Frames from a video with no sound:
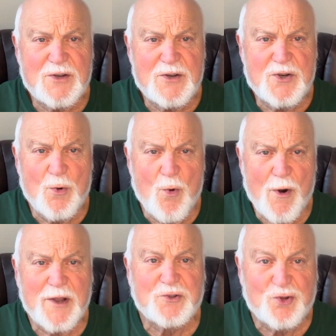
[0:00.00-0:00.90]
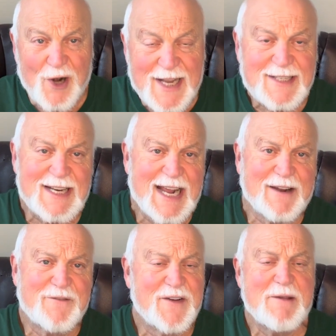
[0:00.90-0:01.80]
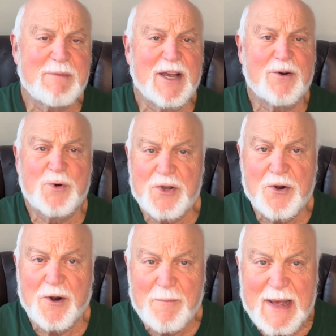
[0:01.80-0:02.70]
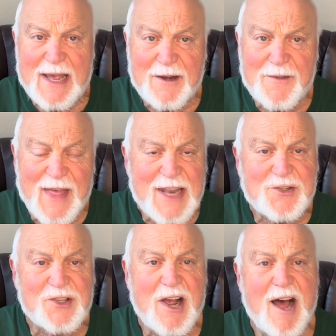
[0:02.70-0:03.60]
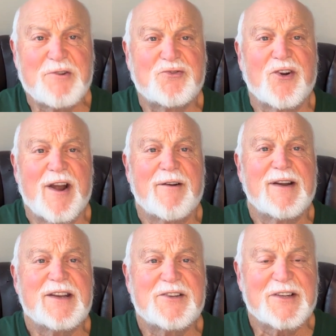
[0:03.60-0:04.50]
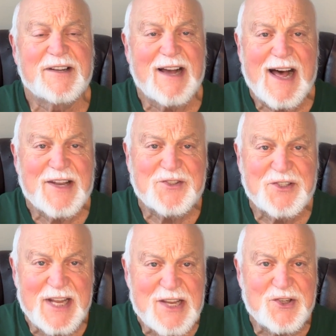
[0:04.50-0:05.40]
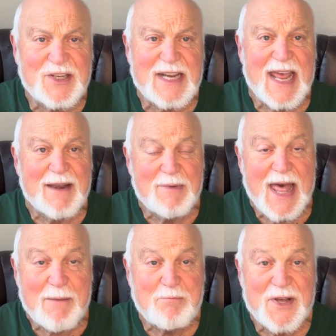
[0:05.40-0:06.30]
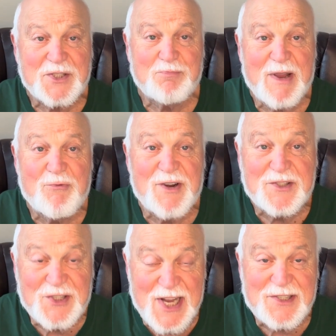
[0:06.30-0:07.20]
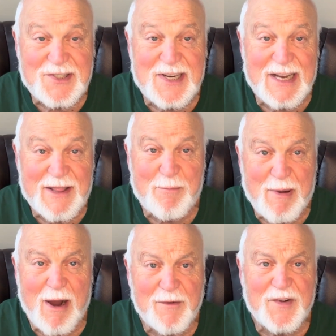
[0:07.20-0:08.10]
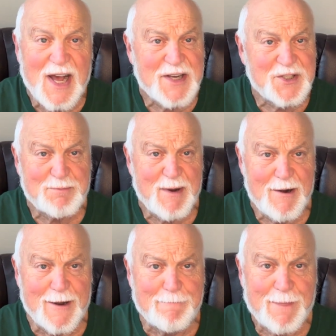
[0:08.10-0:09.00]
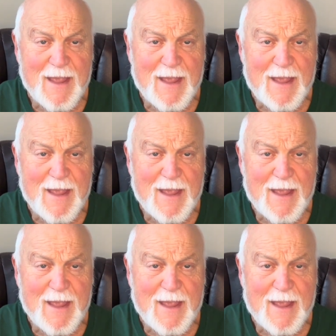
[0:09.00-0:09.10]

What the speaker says: to want to dress like a female when you're a male, that's contrary to God's teaching, and that must be resisted in the power of God's Spirit.